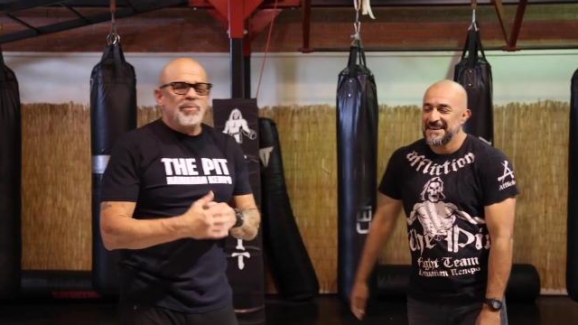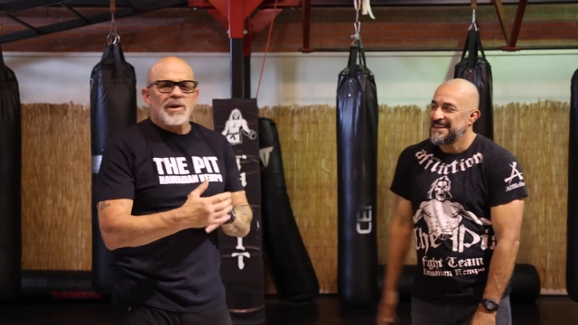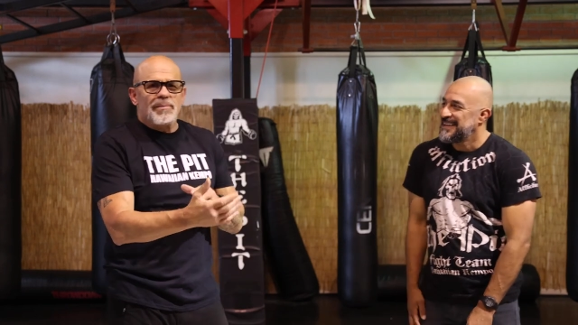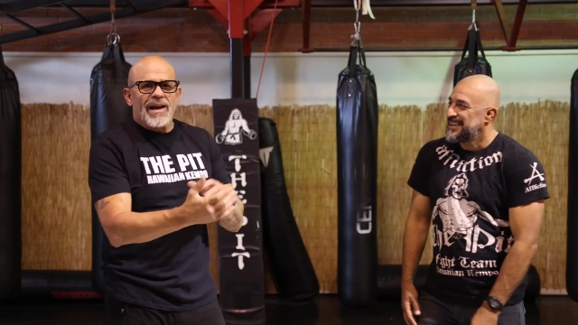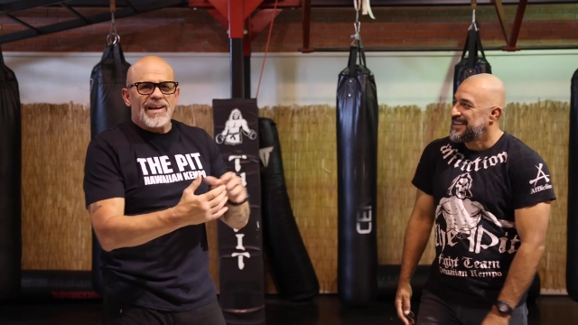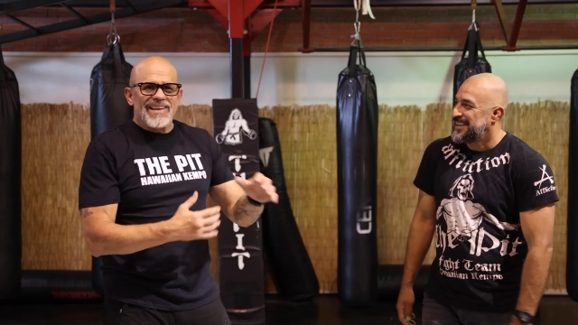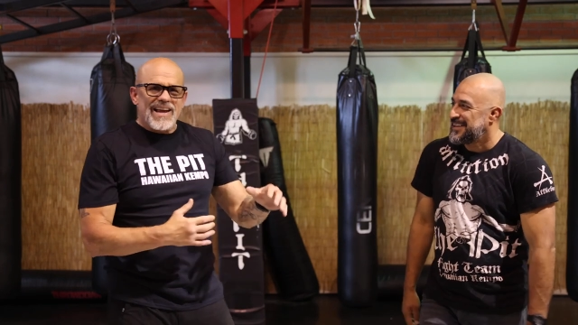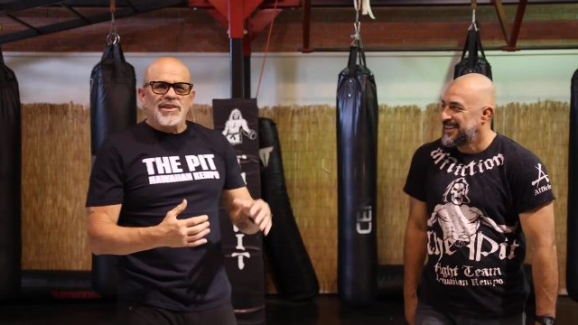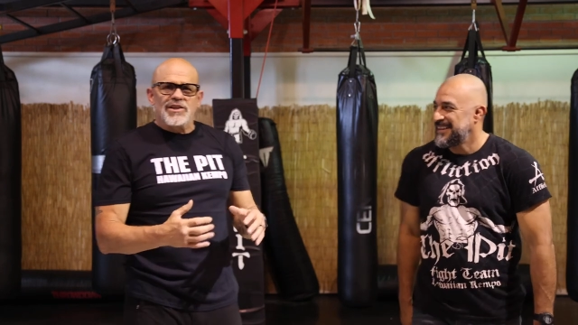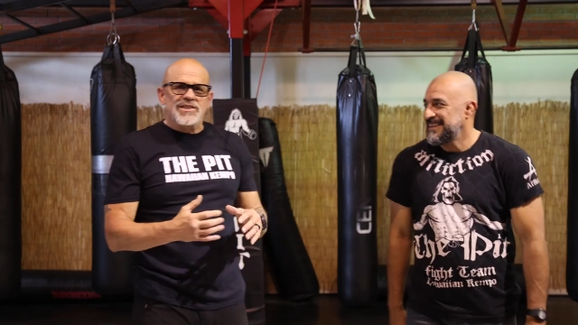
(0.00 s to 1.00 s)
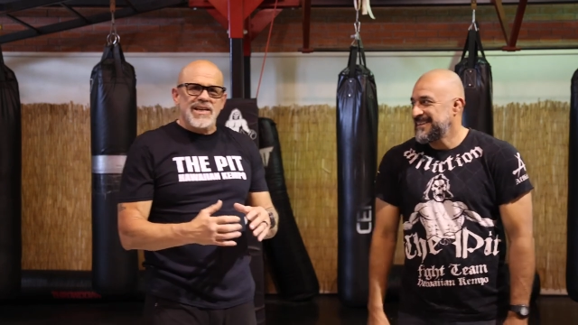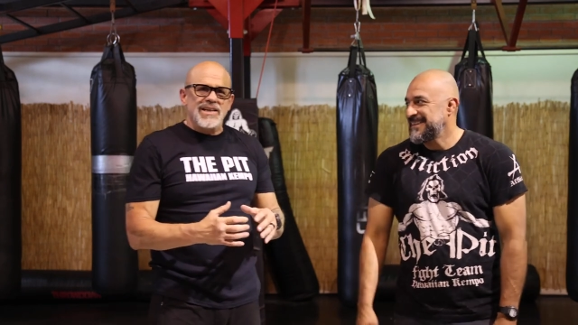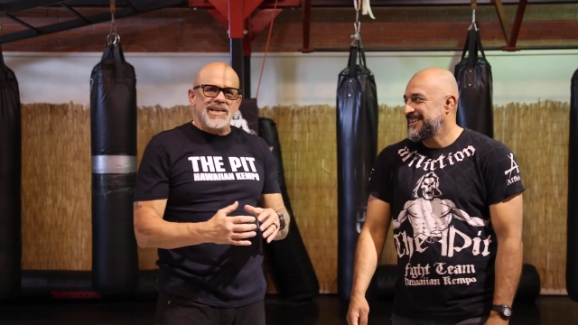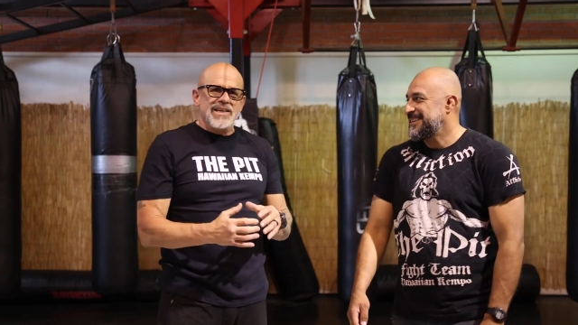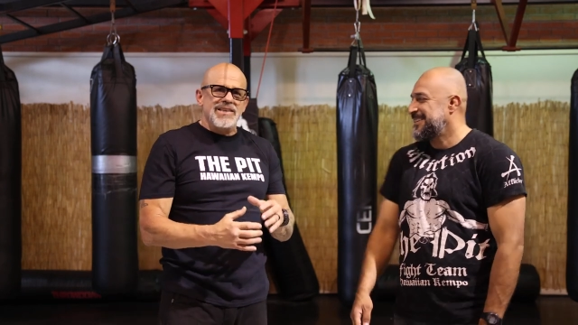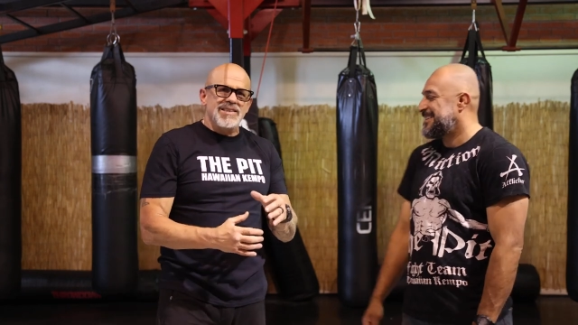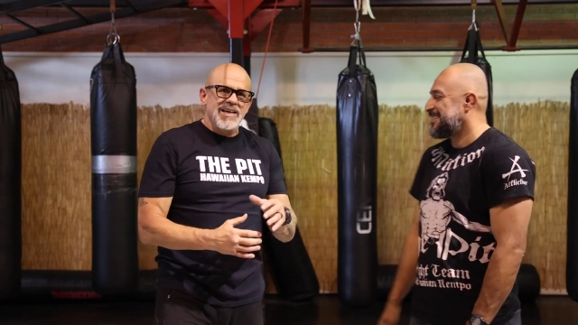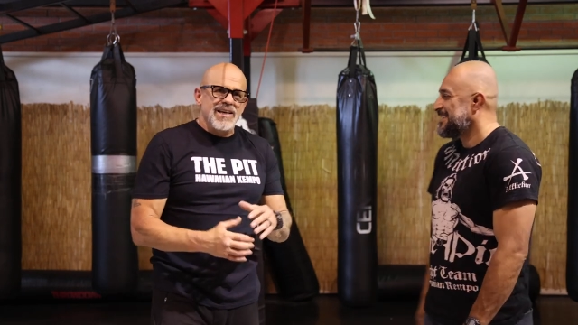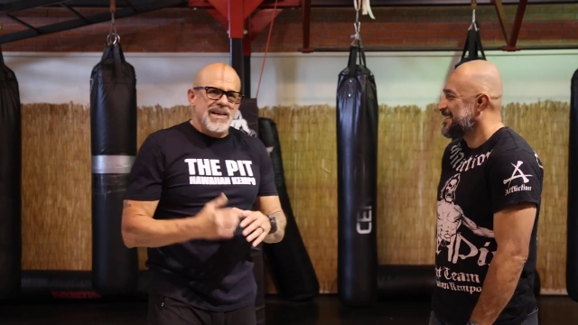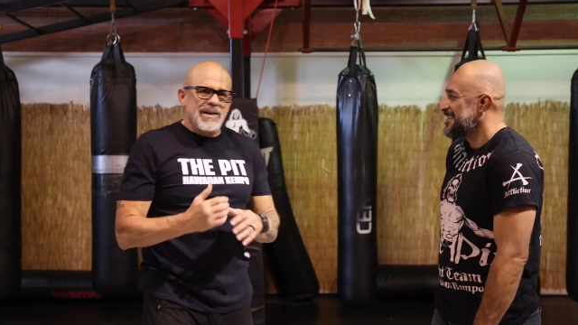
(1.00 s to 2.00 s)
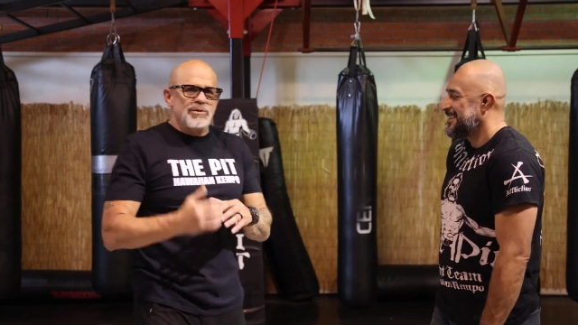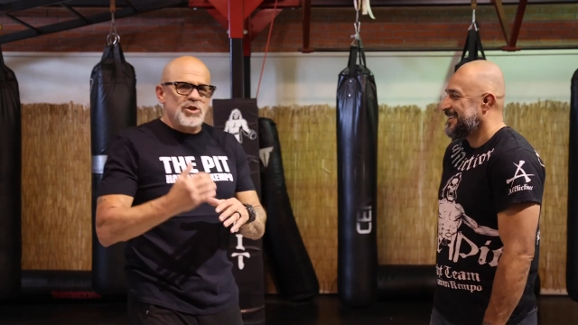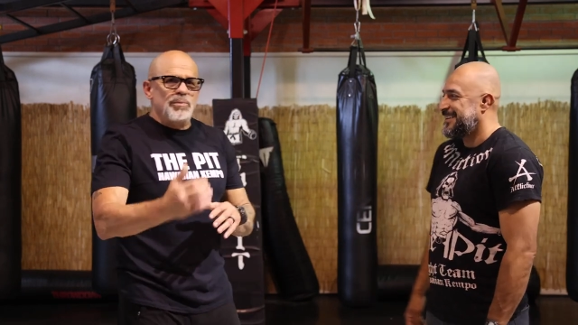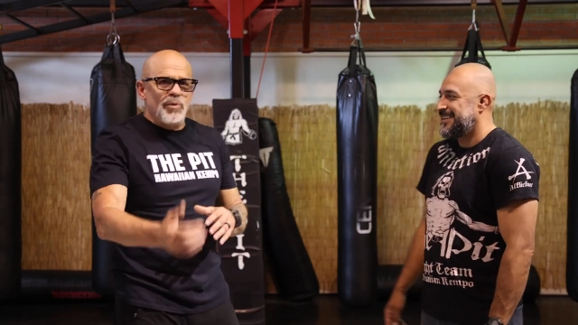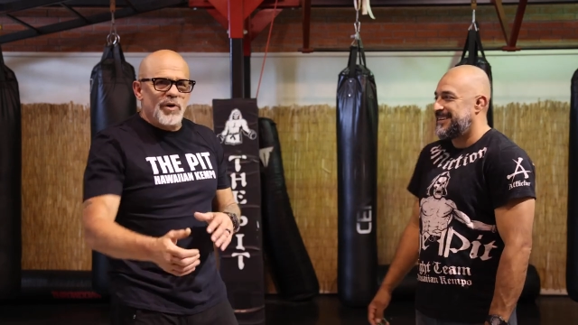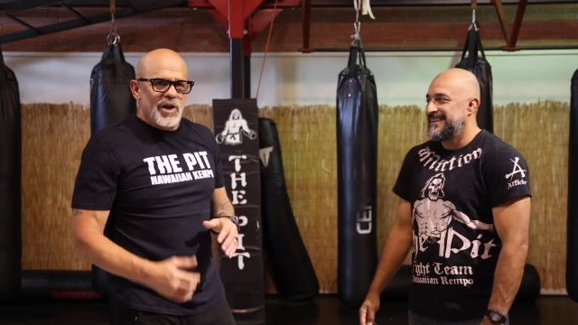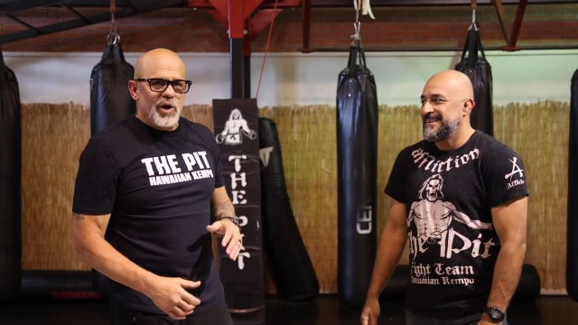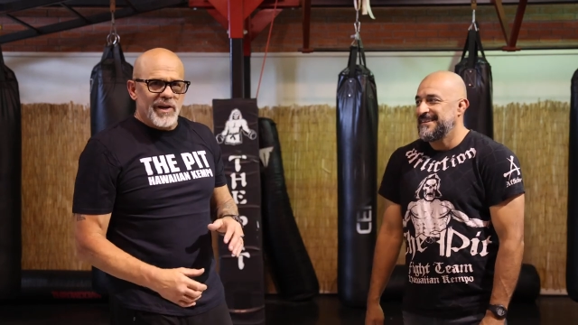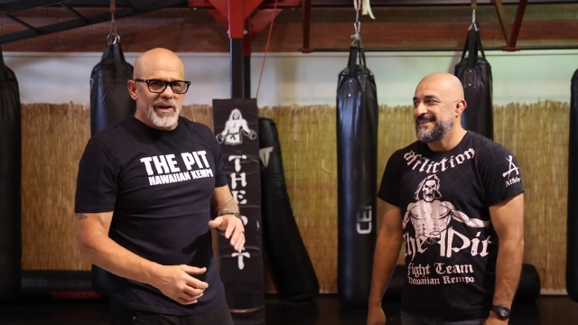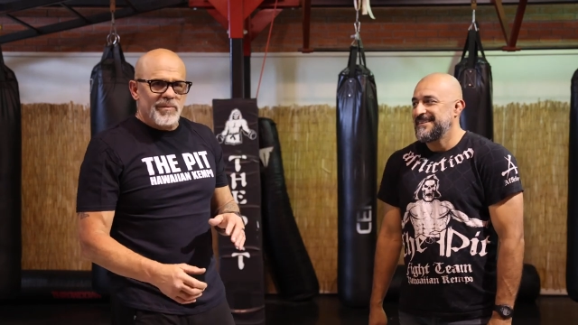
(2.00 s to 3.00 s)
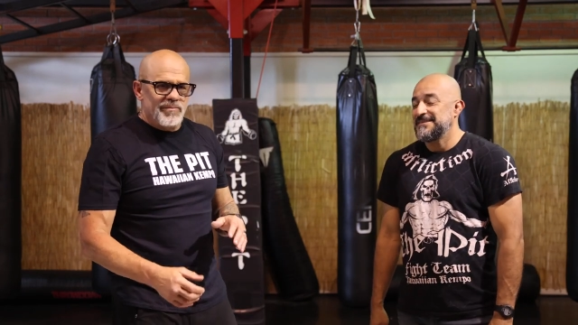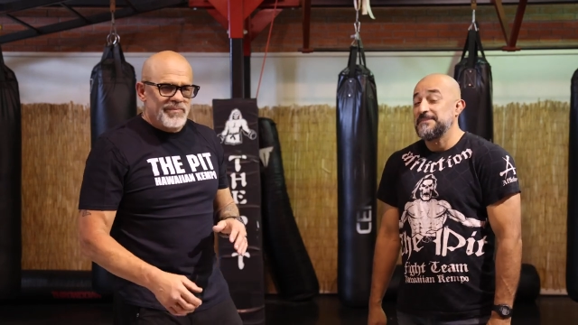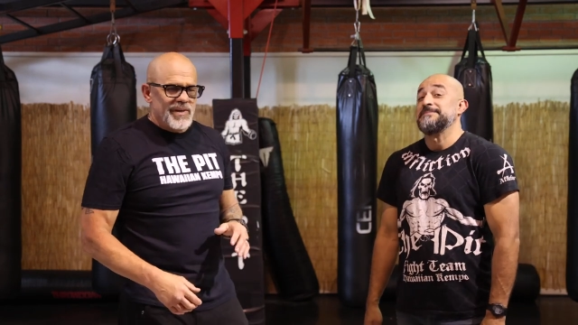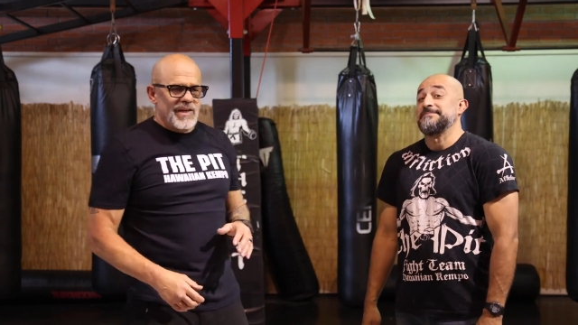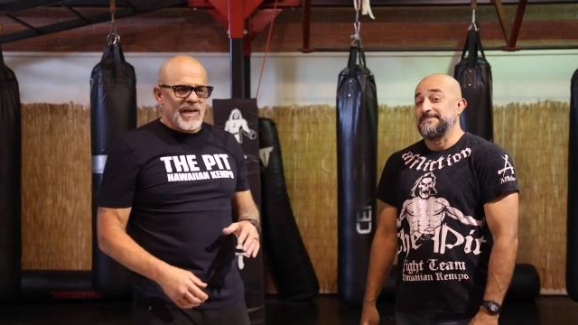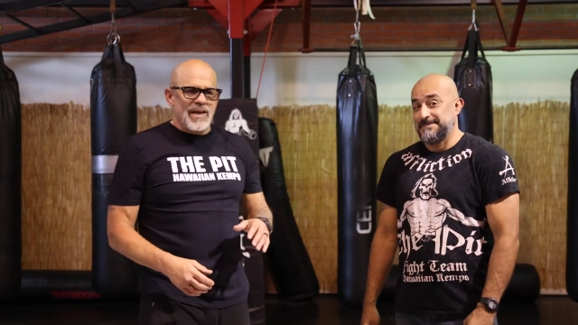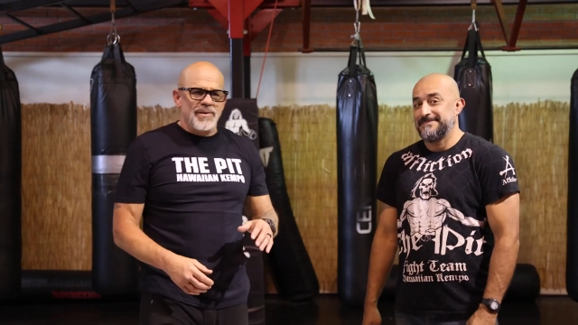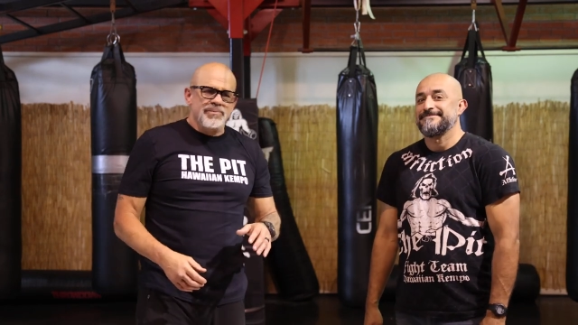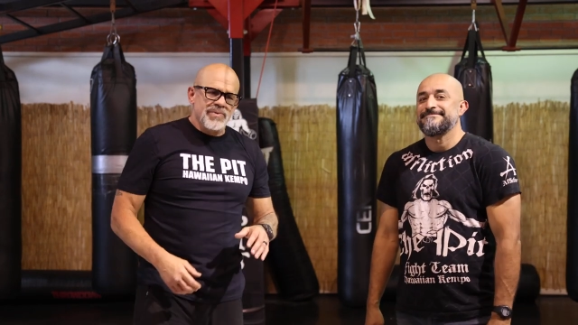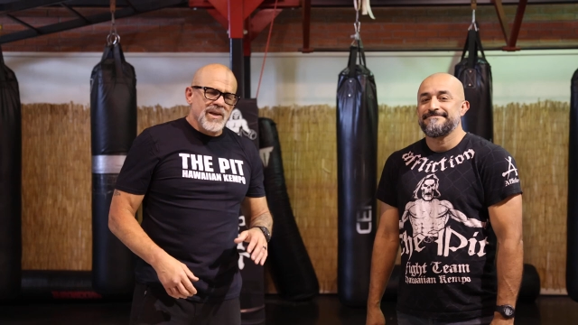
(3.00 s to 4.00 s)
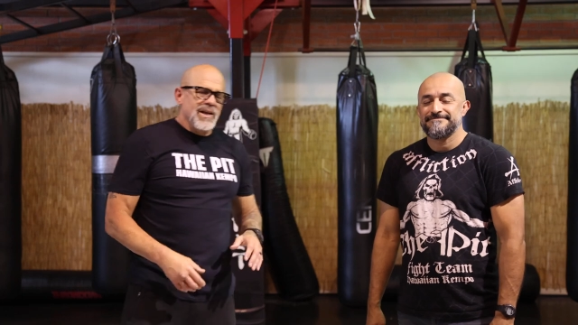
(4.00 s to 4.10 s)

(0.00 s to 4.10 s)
Speaker 1: I'm bringing back a lot of their techniques, and I'm 2.0ing them. Okay.